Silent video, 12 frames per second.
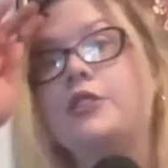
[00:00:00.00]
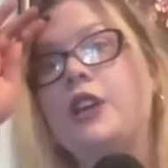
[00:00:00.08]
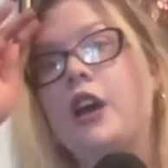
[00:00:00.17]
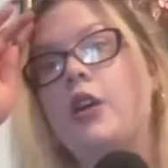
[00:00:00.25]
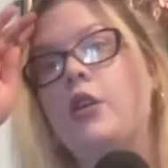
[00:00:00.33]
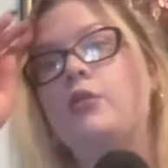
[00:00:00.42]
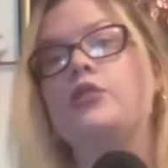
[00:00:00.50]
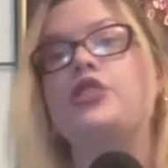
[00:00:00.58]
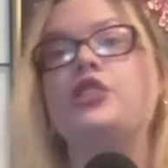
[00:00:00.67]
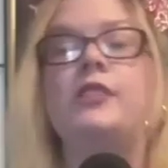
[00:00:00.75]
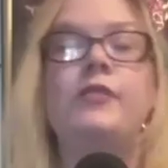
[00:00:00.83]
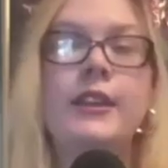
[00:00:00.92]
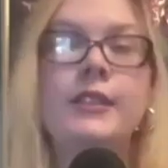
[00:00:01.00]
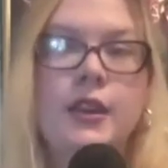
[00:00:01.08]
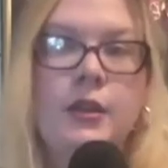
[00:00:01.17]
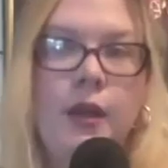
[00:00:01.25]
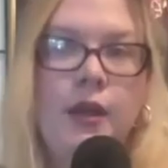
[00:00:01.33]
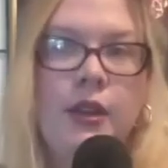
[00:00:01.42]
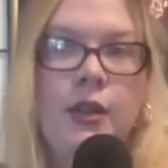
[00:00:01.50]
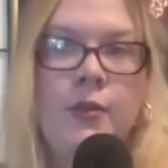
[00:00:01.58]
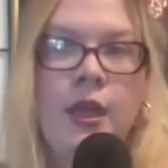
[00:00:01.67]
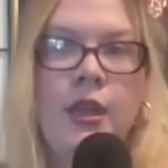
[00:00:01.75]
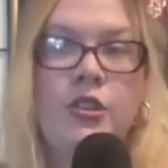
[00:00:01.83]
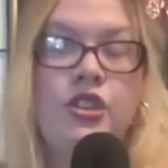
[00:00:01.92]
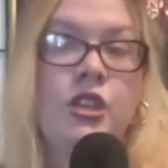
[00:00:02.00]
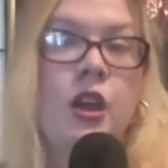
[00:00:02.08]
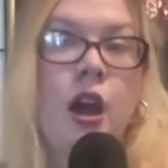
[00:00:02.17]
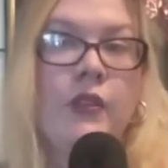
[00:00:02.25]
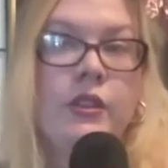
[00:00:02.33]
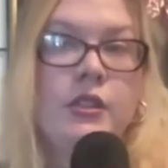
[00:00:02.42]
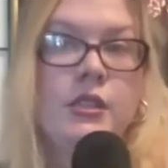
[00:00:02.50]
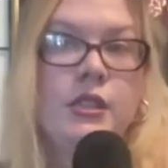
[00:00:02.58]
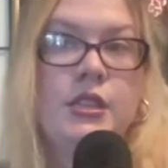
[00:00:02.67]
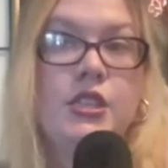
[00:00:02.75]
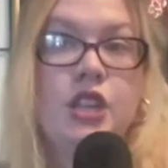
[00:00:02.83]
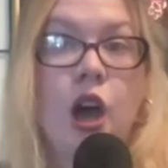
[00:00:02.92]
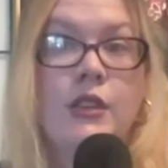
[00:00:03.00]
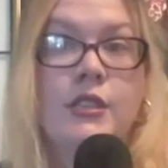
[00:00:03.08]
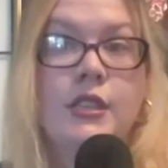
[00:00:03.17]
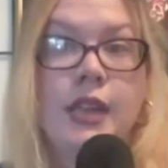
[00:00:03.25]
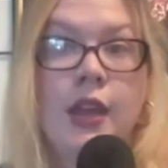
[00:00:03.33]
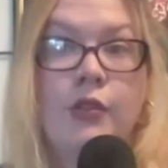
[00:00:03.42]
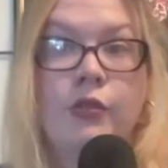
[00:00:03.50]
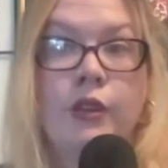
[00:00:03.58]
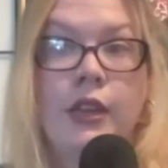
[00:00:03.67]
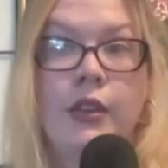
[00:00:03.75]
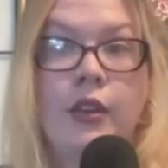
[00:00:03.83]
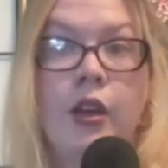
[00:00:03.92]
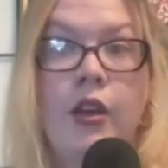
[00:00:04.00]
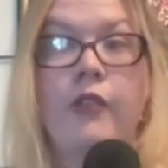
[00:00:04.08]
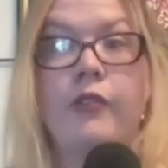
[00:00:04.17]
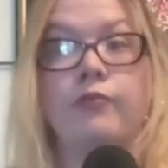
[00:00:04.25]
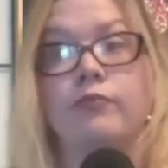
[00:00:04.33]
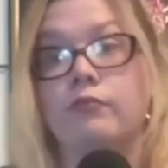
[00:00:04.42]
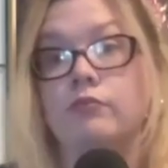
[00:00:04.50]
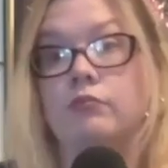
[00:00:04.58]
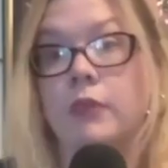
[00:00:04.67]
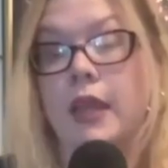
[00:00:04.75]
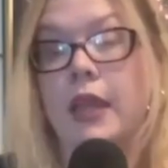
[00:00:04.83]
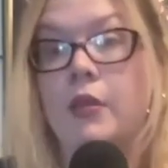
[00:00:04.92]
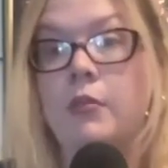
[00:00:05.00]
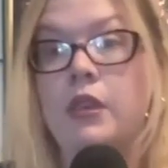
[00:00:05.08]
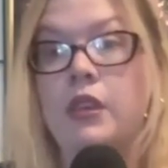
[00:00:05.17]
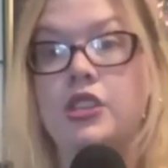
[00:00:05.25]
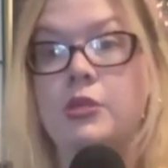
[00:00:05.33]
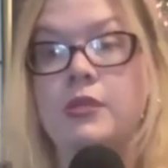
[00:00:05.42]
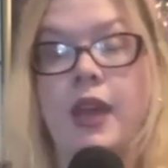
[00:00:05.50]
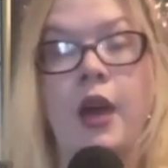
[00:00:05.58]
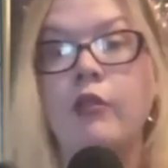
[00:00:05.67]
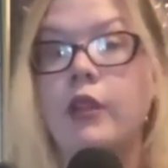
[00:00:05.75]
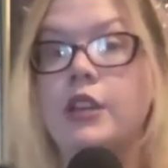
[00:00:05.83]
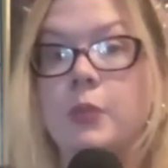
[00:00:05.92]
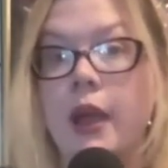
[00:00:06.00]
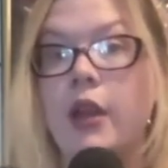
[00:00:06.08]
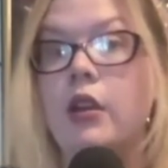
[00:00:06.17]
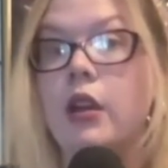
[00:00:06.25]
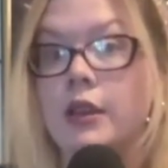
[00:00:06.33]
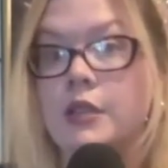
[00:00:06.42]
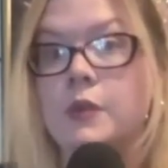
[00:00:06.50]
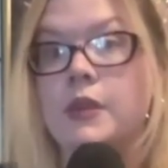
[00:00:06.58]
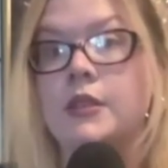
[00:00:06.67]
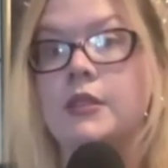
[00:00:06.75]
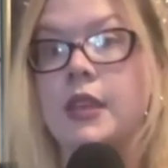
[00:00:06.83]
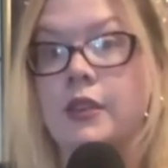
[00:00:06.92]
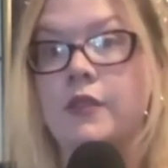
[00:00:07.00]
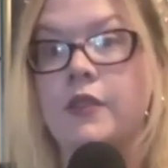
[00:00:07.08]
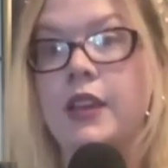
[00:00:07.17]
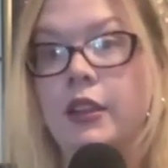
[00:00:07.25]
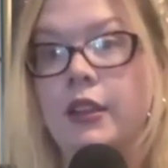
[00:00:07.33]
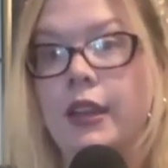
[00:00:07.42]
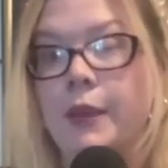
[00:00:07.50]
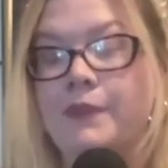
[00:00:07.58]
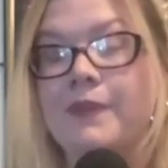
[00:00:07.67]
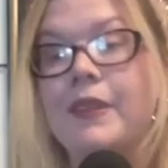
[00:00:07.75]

So she finds out about him and she obviously sought to get rid of him because she was outraged by her husband's infidelity.